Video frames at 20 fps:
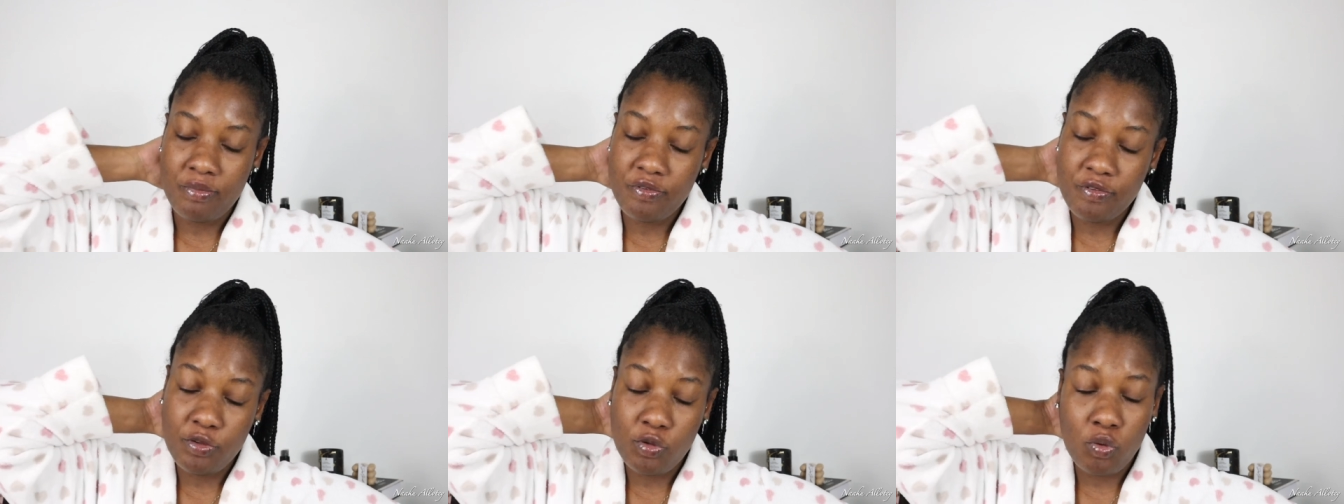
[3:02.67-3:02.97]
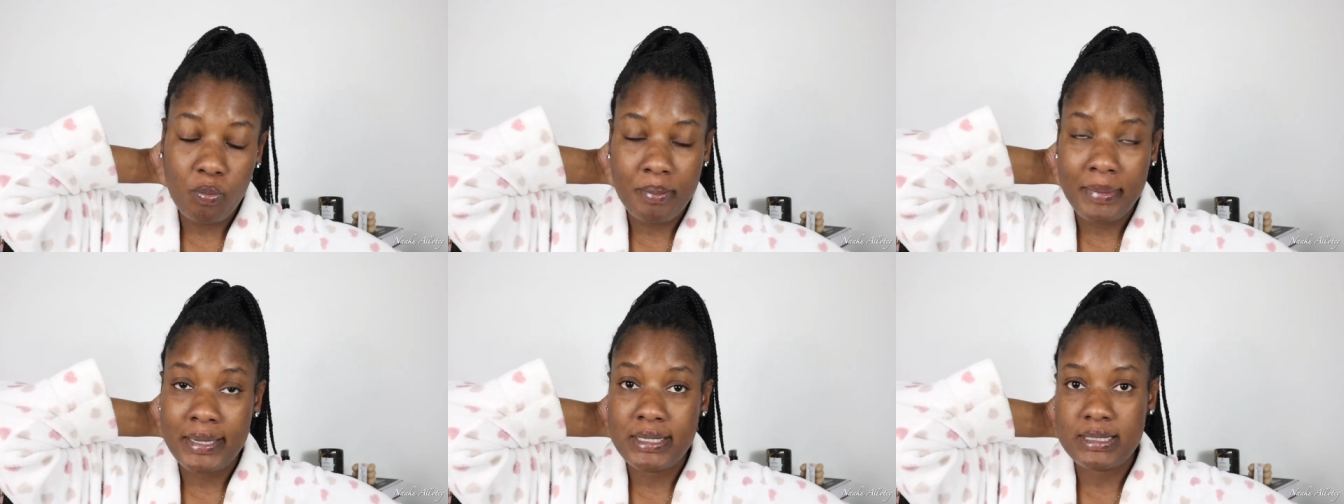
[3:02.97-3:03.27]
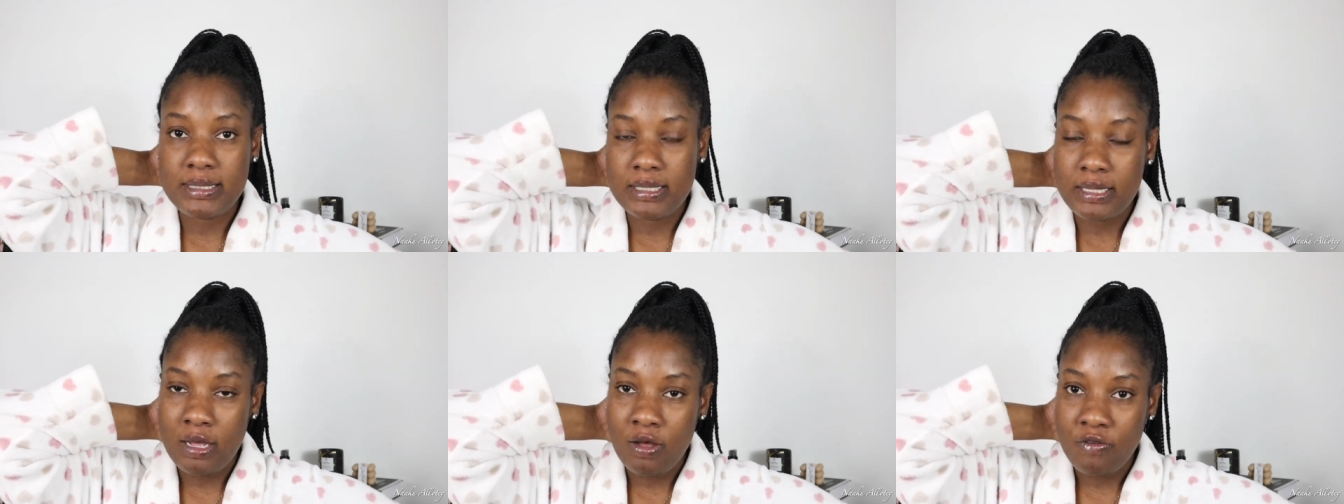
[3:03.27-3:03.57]
film my
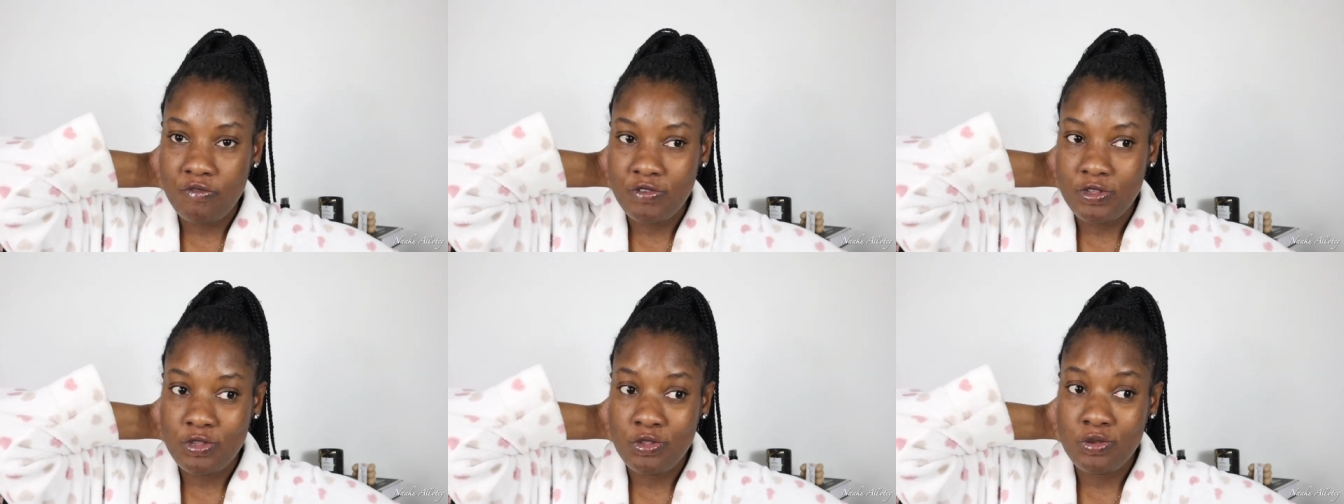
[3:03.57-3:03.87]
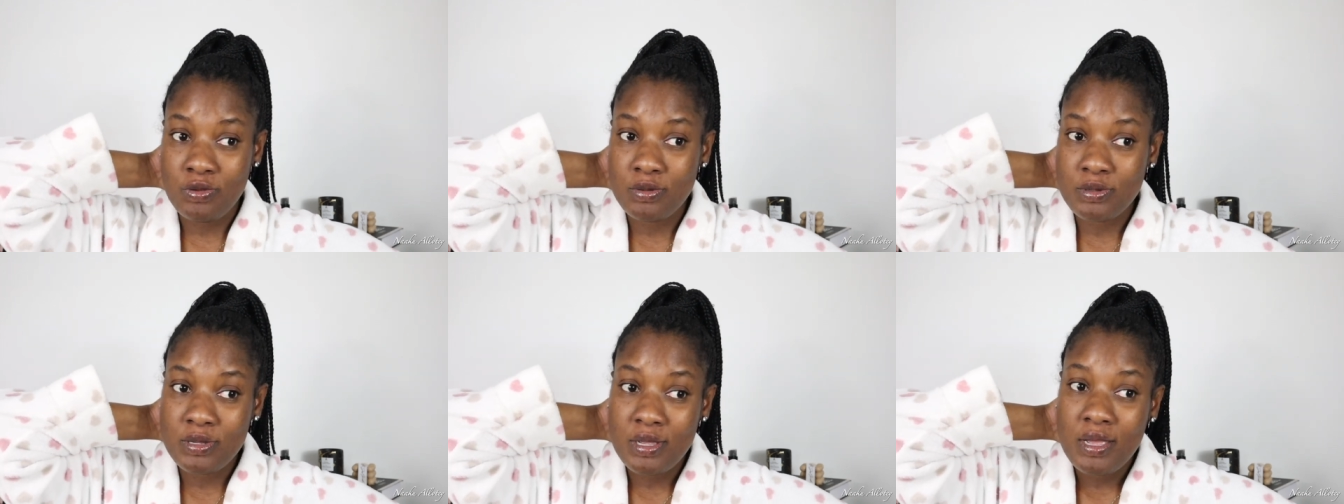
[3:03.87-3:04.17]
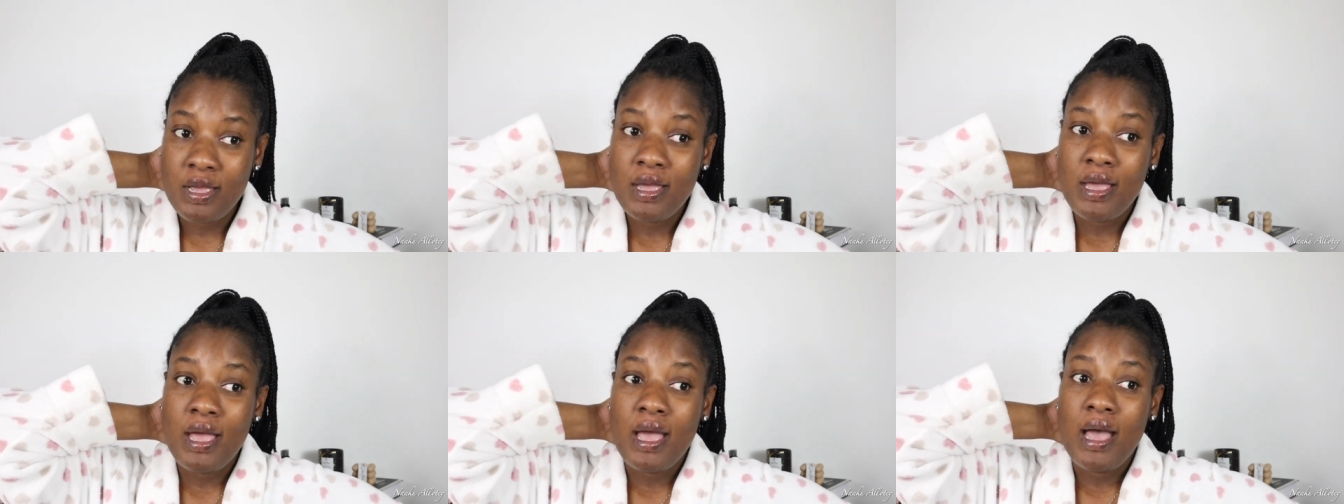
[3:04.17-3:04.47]
sit down videos
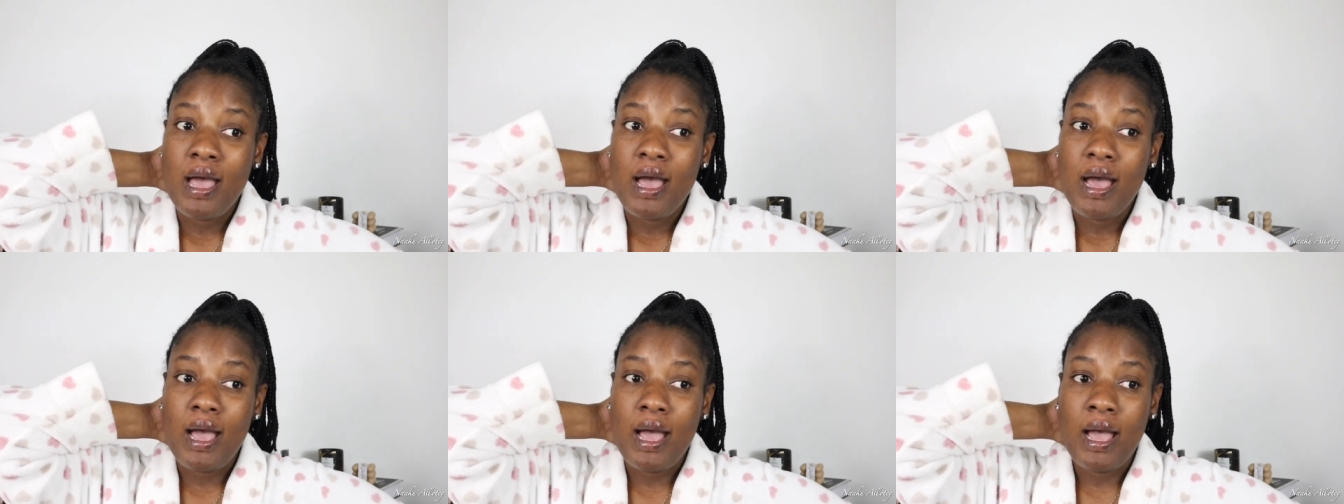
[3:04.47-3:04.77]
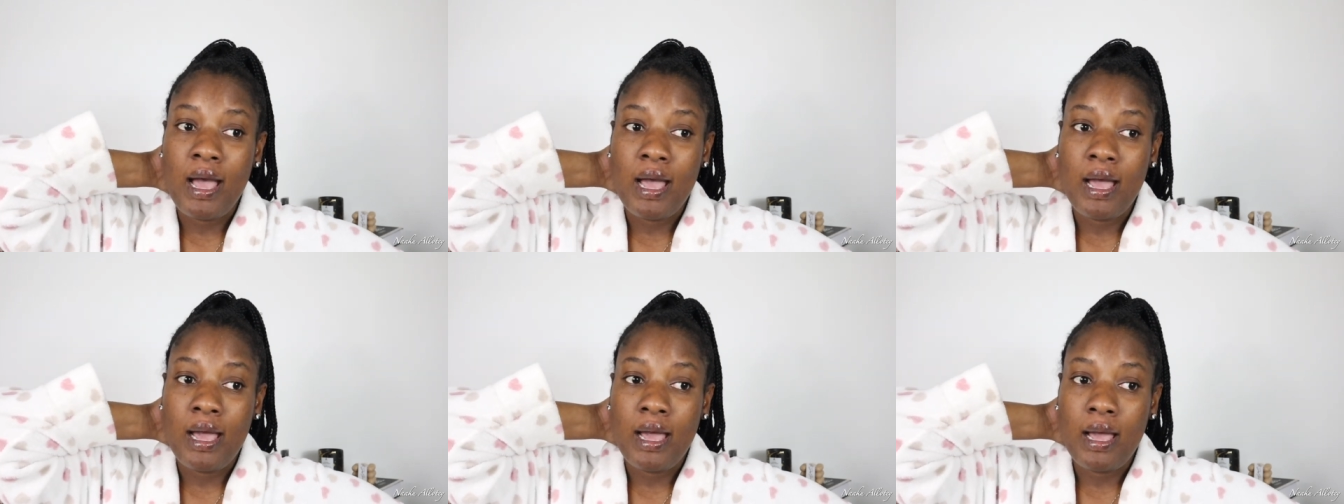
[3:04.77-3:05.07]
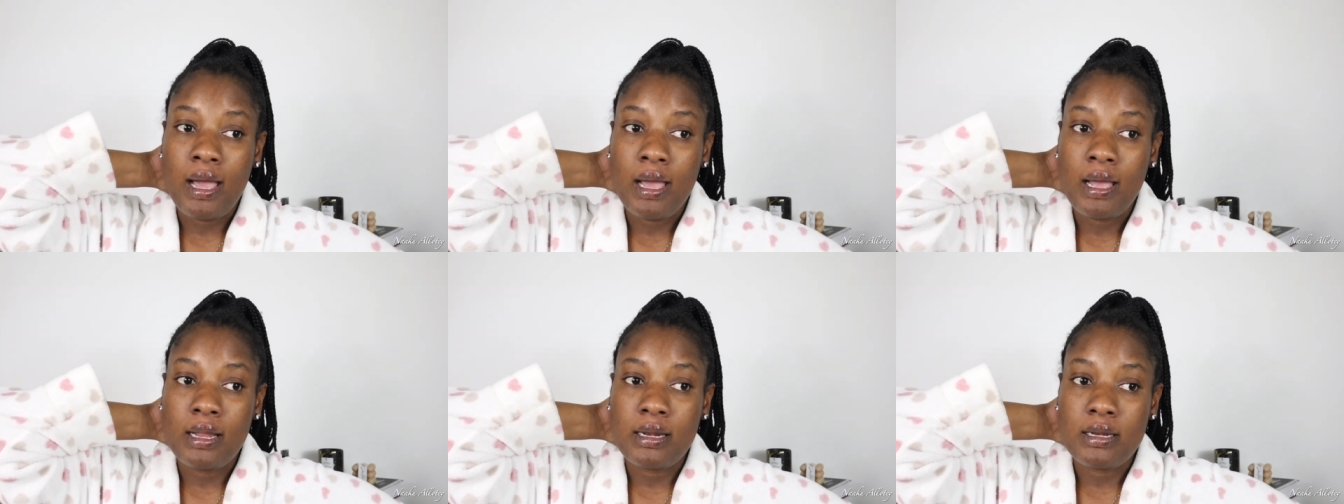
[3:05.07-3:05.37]

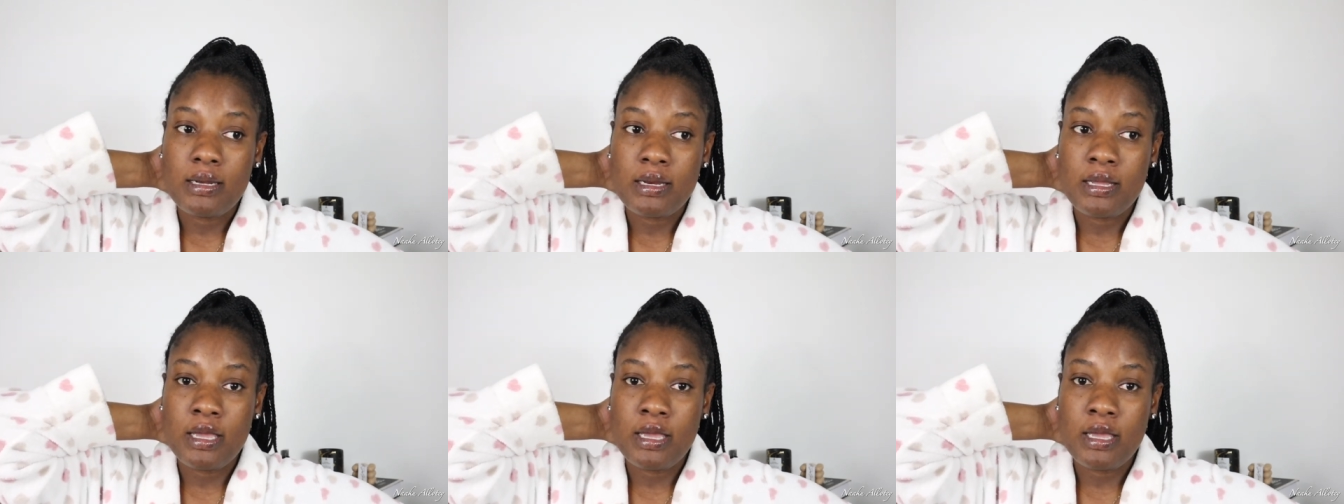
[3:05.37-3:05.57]
and